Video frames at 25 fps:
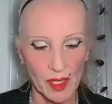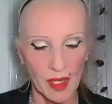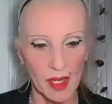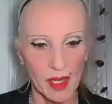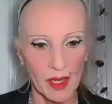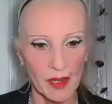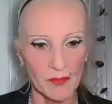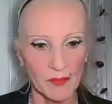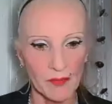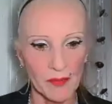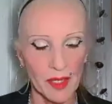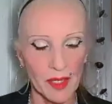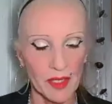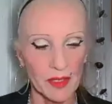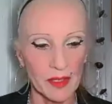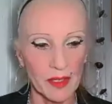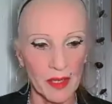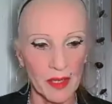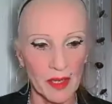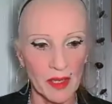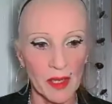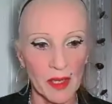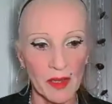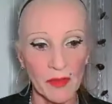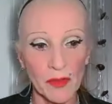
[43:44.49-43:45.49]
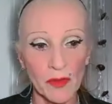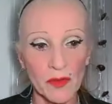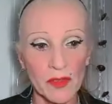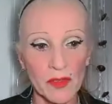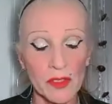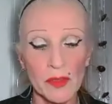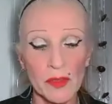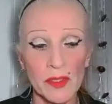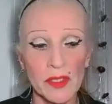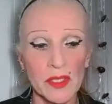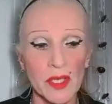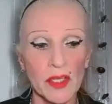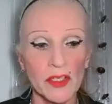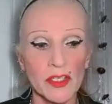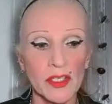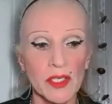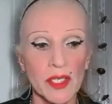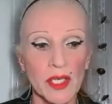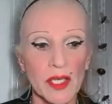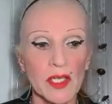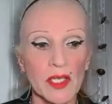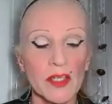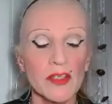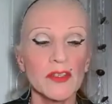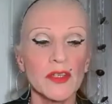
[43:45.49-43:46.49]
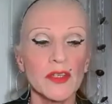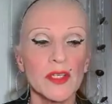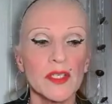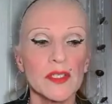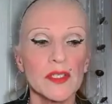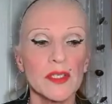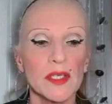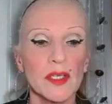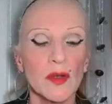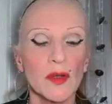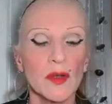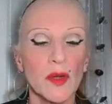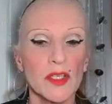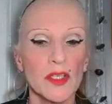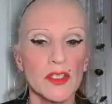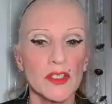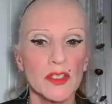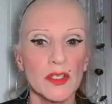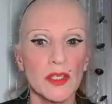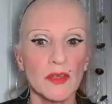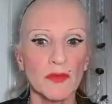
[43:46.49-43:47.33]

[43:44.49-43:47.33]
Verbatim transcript: Um, and I, I, thought this was such an interesting question.